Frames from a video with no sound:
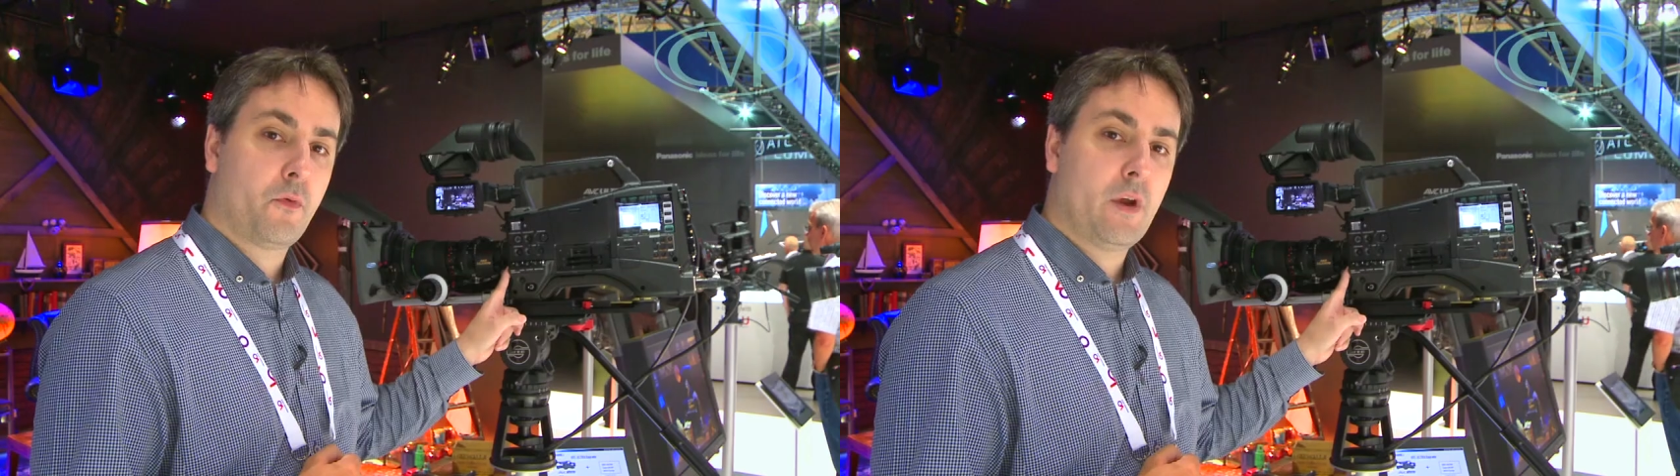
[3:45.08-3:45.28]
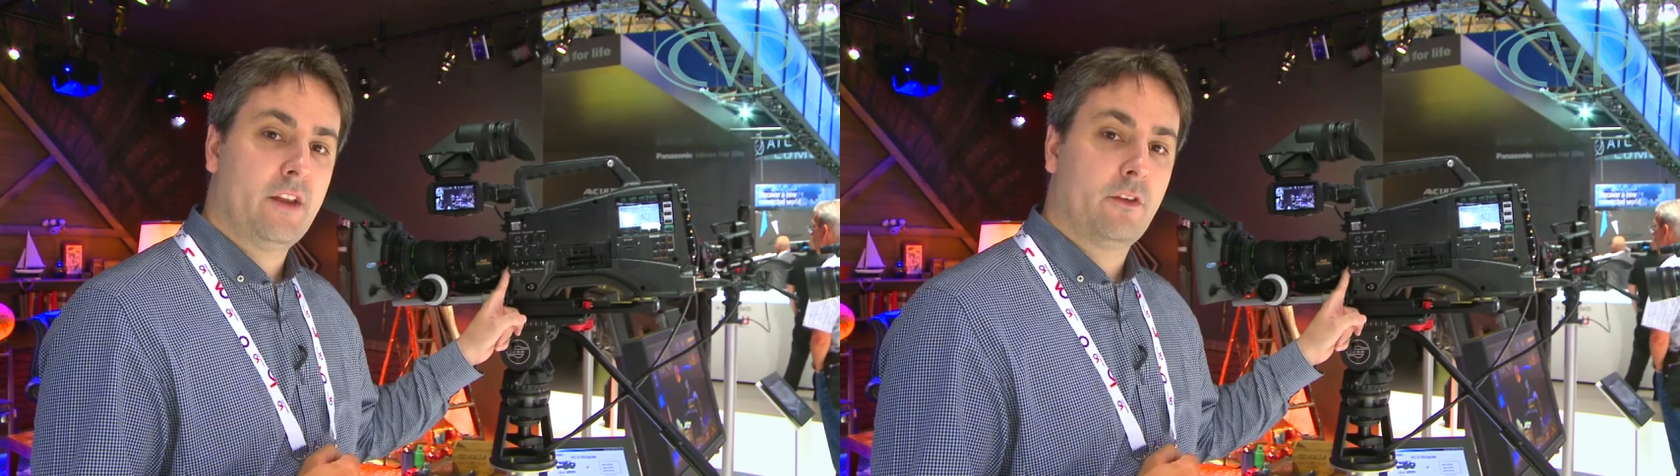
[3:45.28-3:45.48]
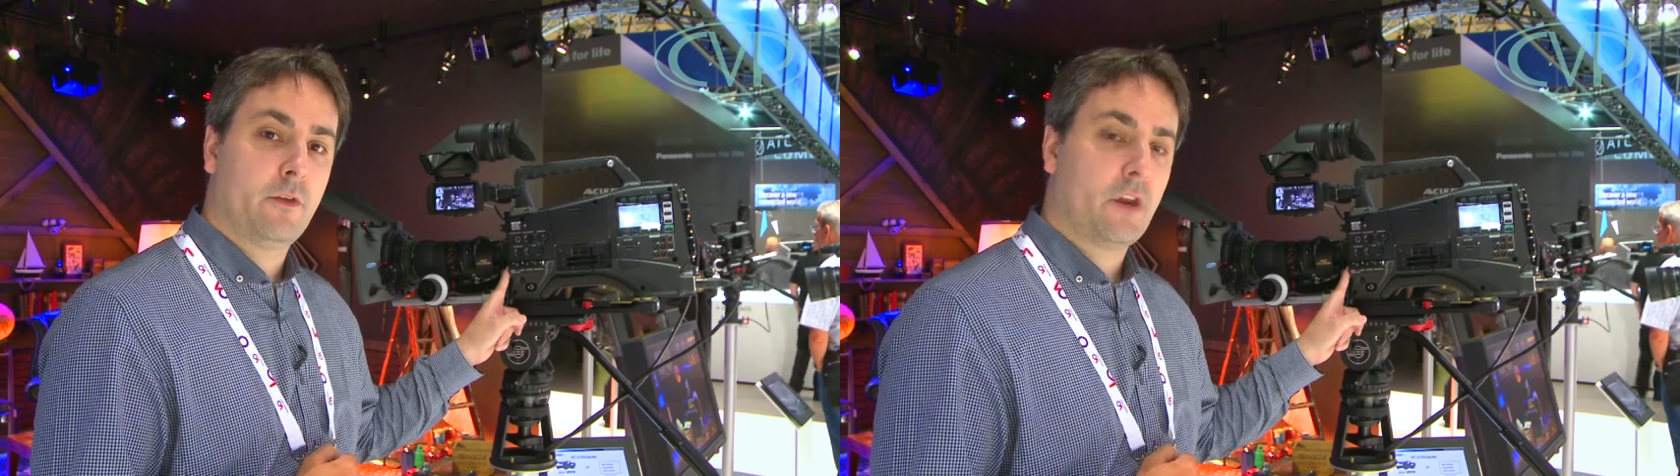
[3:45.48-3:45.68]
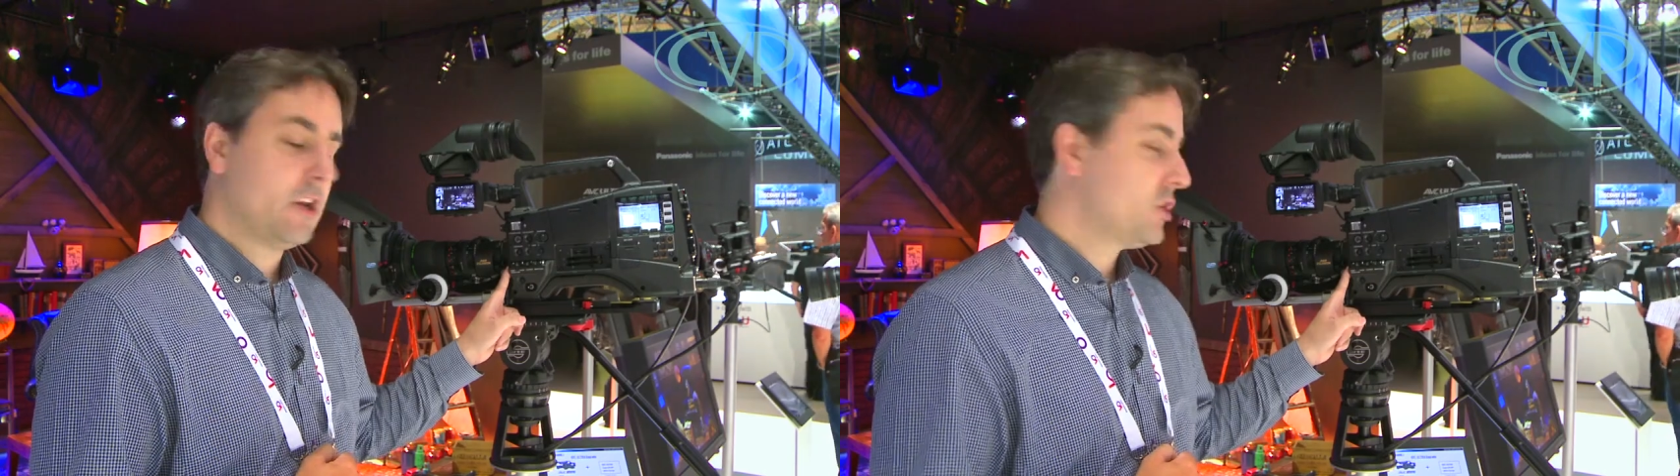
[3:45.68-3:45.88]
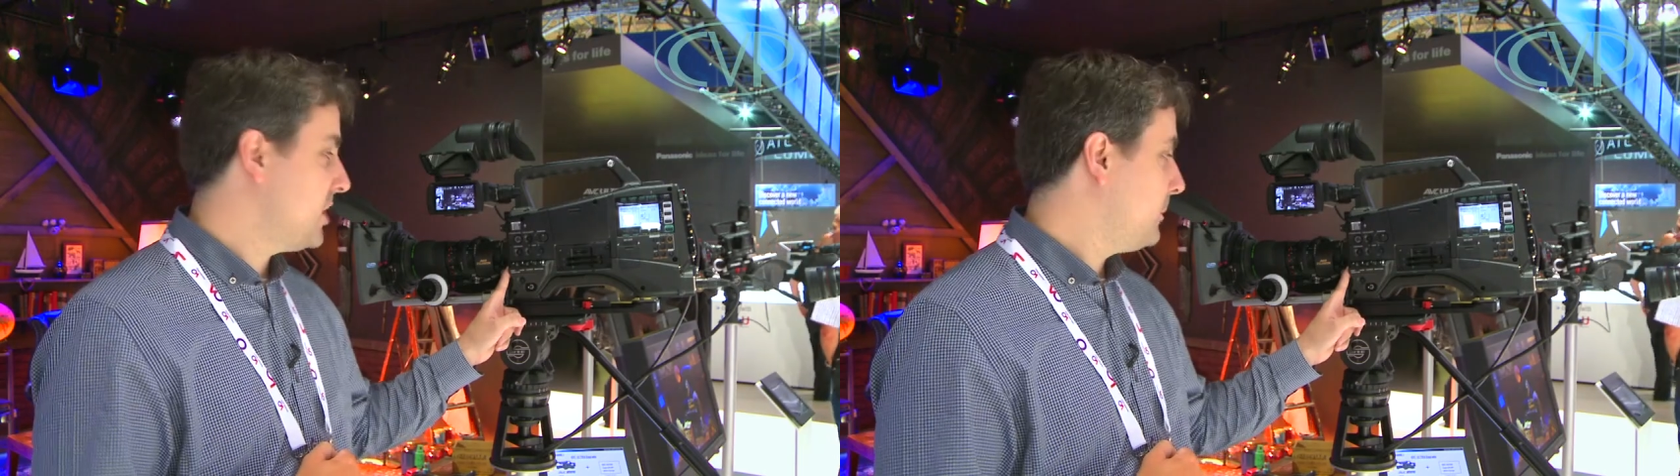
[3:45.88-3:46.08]
3 2/3
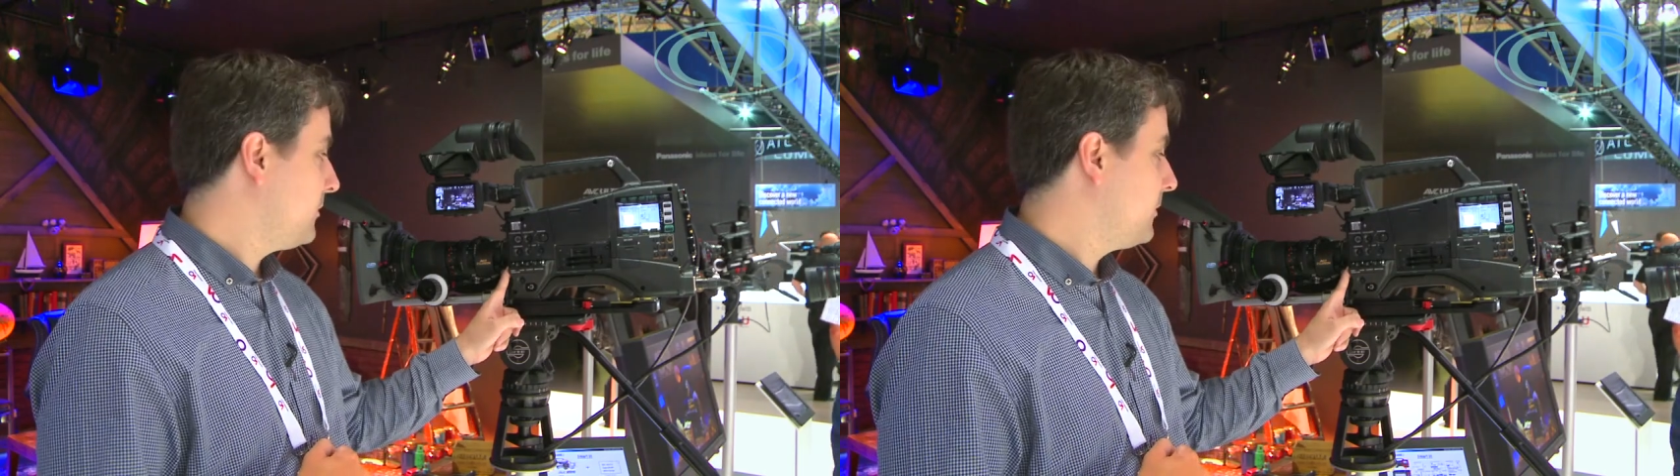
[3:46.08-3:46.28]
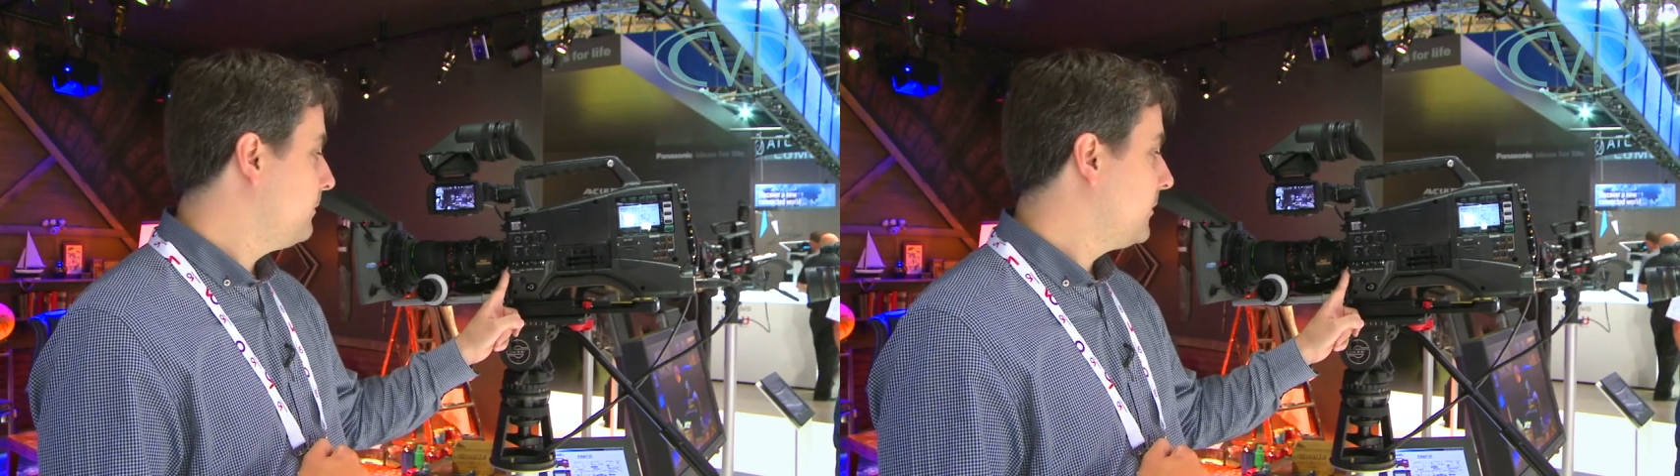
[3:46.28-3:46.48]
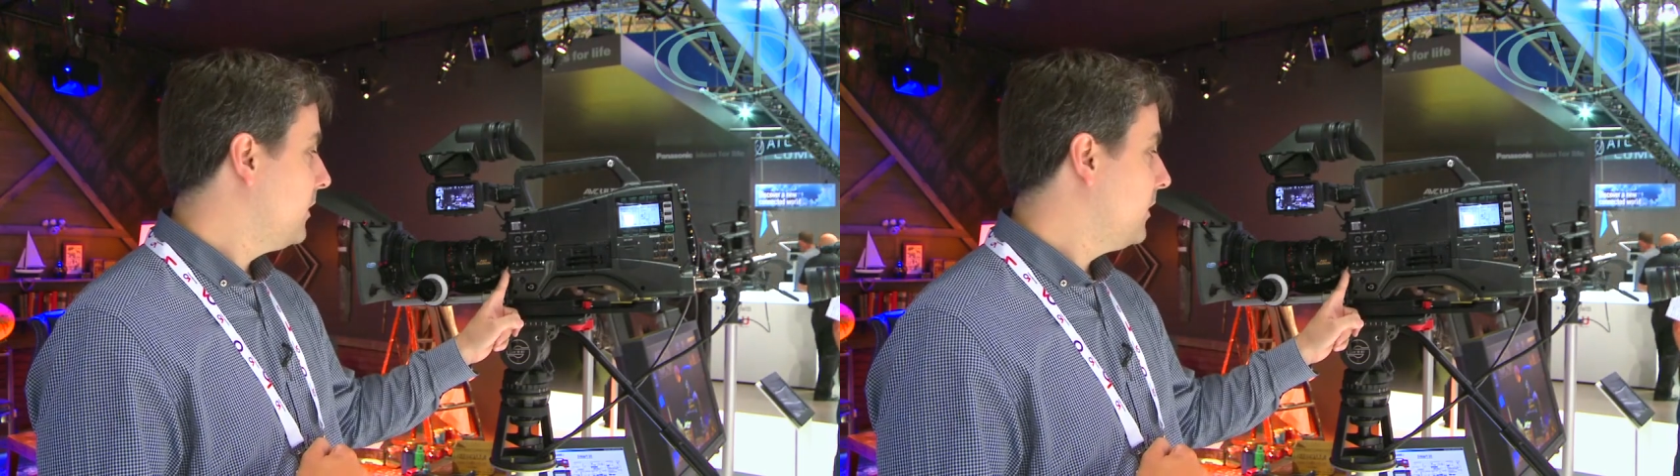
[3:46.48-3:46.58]
inch chips.